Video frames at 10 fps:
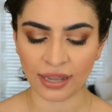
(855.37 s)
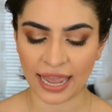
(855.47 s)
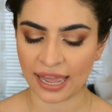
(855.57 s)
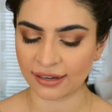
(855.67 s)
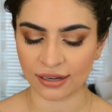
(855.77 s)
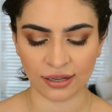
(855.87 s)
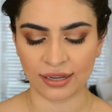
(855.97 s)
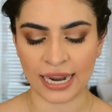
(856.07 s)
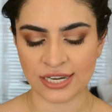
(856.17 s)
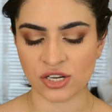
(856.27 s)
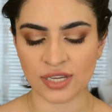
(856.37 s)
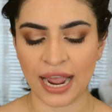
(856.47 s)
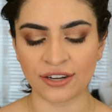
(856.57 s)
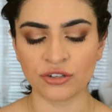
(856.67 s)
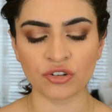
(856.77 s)
and I just
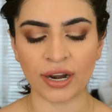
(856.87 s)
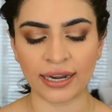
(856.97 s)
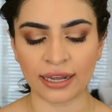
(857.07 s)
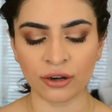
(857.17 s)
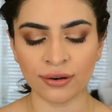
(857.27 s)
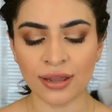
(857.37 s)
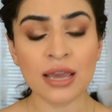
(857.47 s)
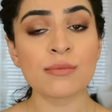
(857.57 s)
had to try it out